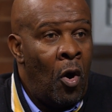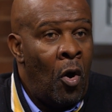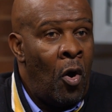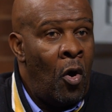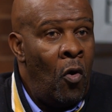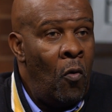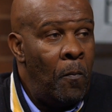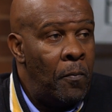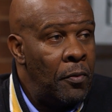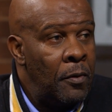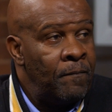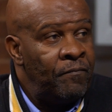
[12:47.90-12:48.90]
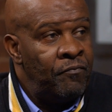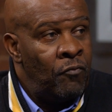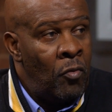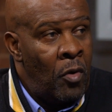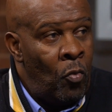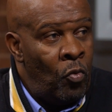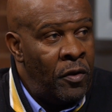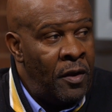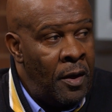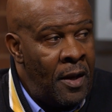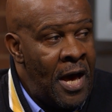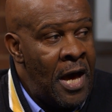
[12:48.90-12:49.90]
Hope with
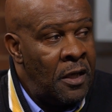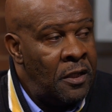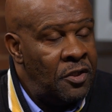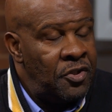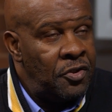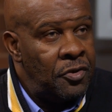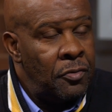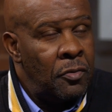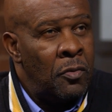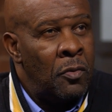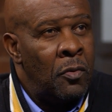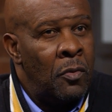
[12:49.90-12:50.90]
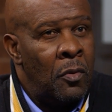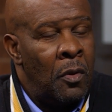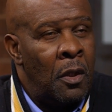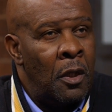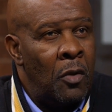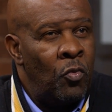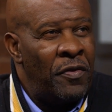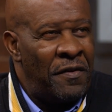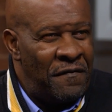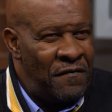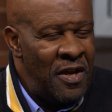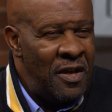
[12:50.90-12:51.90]
a knowledge, with
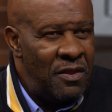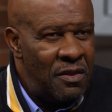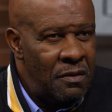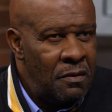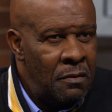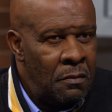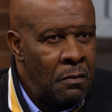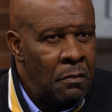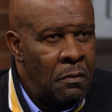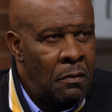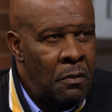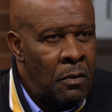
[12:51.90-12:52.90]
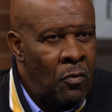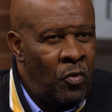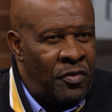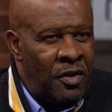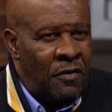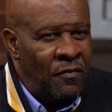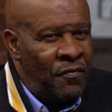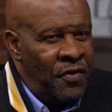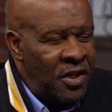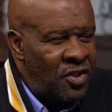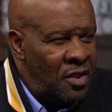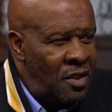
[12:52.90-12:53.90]
a faith, with a
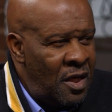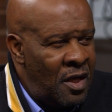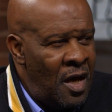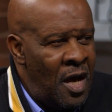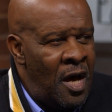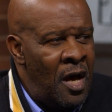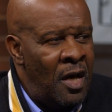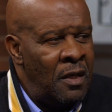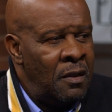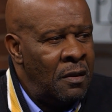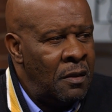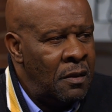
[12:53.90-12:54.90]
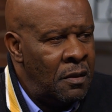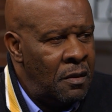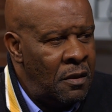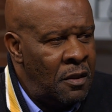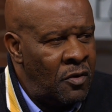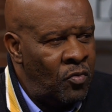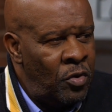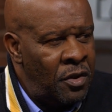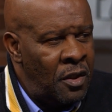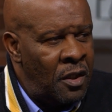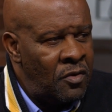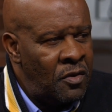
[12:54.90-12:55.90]
conviction that God is
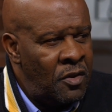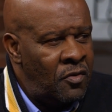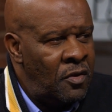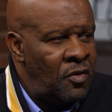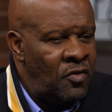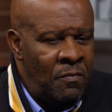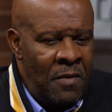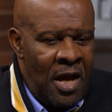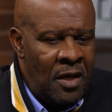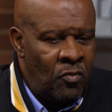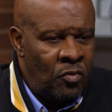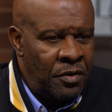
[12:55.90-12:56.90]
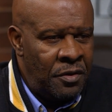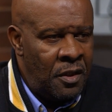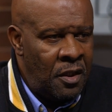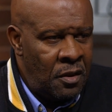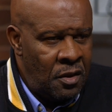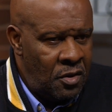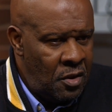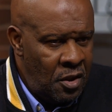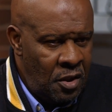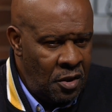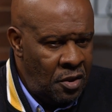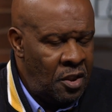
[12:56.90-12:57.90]
with us. This Emmanuel thing,
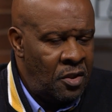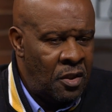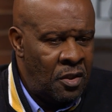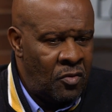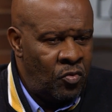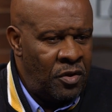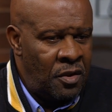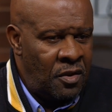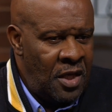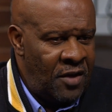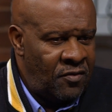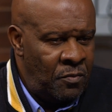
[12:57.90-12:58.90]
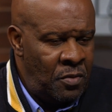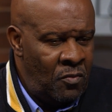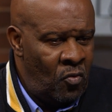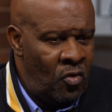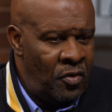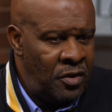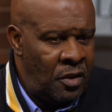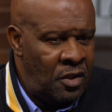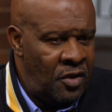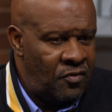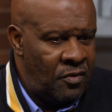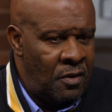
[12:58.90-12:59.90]
Jesus is with us, has to be more than
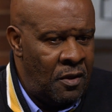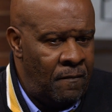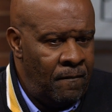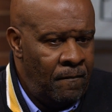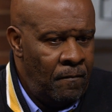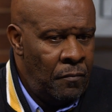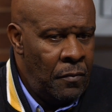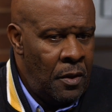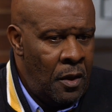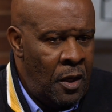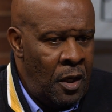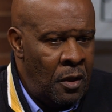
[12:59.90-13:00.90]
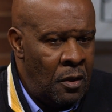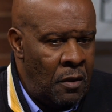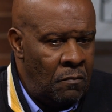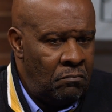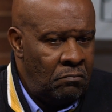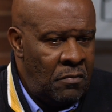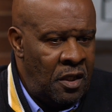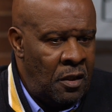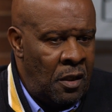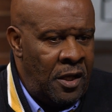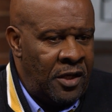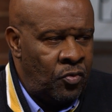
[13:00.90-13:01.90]
just an
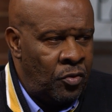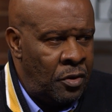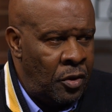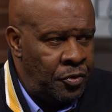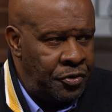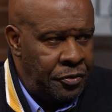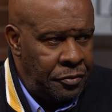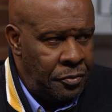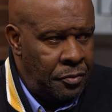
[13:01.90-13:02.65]
intellectual notion.